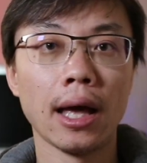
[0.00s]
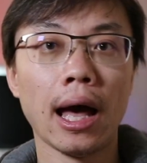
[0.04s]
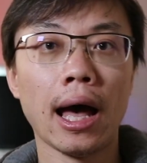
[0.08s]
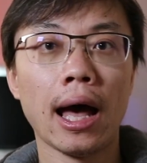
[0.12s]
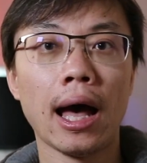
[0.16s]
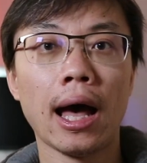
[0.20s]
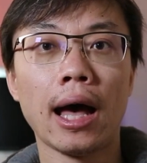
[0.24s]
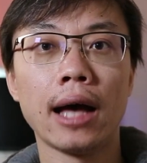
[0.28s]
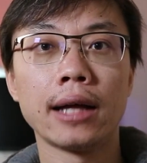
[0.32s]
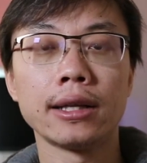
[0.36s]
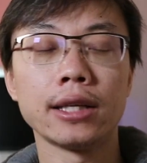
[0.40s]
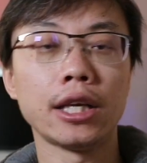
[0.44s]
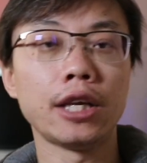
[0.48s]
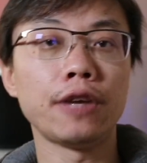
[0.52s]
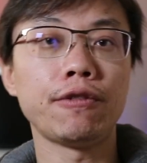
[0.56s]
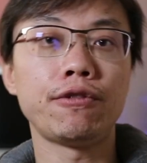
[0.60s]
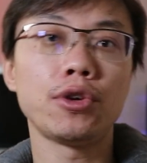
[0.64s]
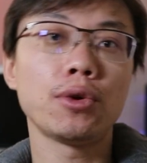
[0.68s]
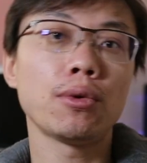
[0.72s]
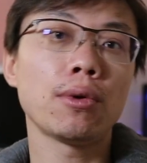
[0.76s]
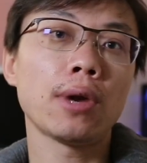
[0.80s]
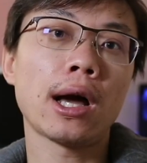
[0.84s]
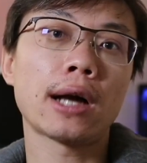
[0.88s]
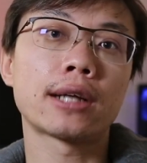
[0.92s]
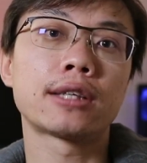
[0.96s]
And if
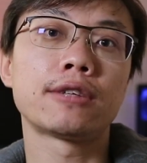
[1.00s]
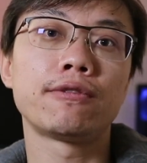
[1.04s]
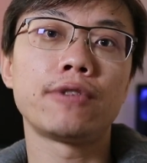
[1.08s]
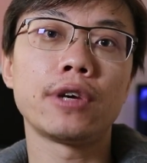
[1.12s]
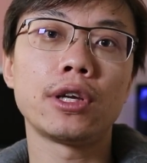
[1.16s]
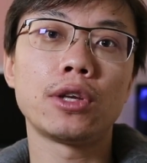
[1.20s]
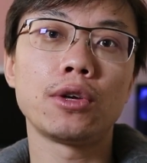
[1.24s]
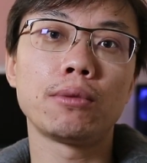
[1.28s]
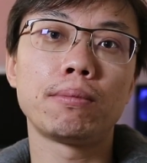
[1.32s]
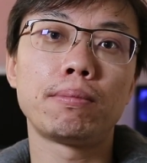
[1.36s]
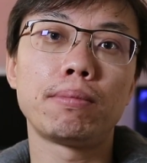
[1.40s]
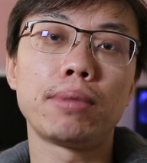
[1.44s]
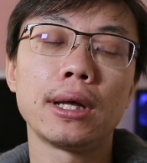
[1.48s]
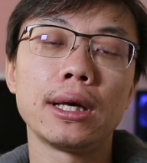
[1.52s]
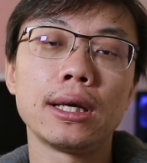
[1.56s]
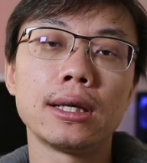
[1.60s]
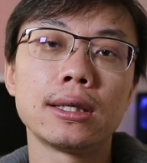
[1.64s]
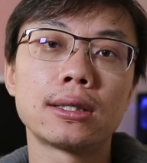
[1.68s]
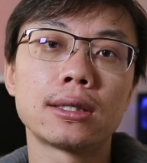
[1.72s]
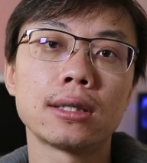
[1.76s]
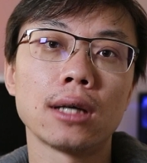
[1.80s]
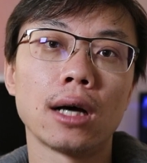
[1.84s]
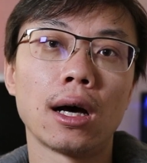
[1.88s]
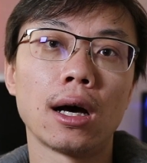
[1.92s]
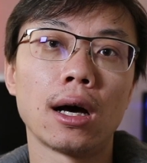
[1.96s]
you like the video,
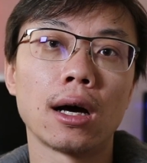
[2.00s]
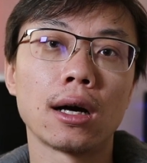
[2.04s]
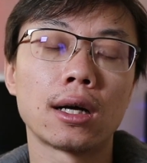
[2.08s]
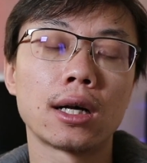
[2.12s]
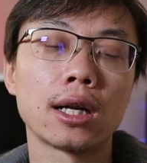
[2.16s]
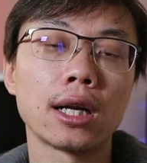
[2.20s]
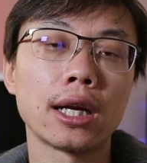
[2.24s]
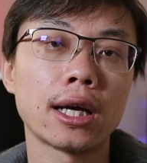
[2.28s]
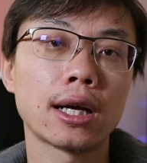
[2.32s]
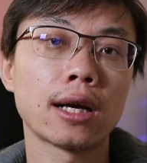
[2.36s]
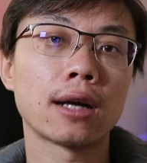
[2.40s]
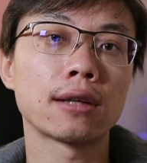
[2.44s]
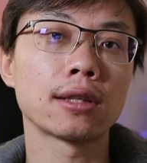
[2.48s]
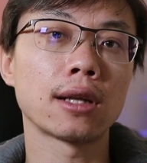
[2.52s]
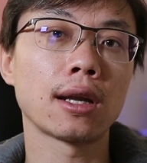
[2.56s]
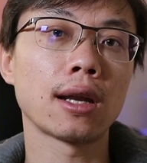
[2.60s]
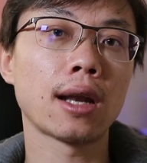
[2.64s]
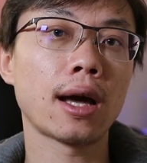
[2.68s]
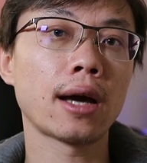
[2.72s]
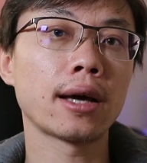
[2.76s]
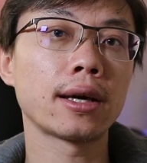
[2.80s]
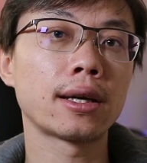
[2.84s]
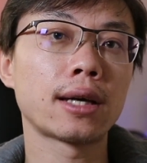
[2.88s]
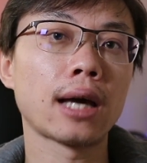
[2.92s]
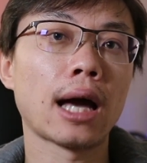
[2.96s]
please uh, click on the
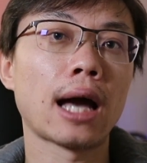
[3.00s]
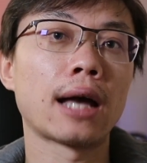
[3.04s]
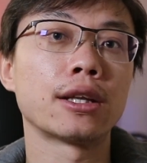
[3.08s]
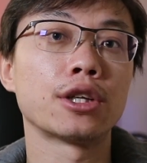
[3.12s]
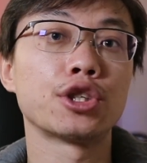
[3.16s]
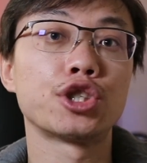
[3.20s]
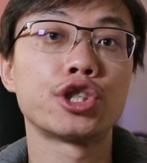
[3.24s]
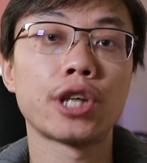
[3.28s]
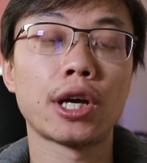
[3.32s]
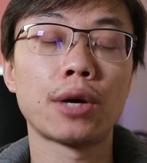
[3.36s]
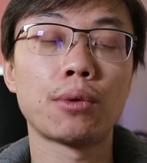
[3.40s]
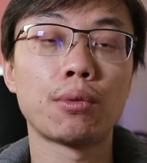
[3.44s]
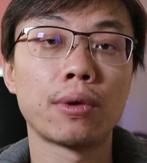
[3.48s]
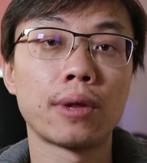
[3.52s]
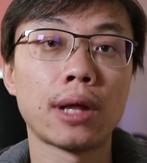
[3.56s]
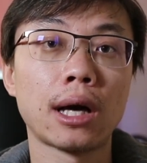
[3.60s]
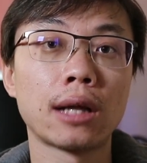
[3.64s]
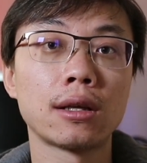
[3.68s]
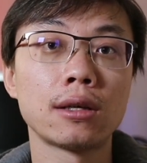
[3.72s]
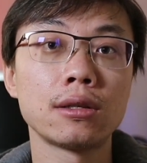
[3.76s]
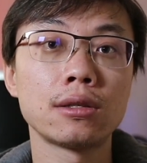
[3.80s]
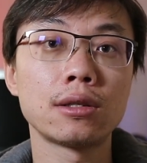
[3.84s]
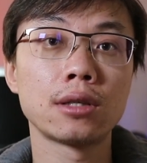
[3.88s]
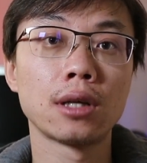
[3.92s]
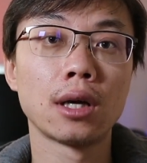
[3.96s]
like and share with
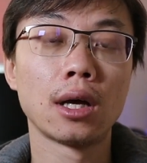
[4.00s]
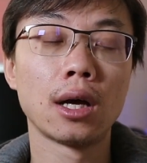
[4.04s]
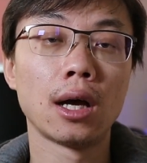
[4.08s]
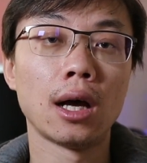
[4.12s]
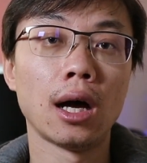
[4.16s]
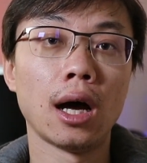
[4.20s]
others.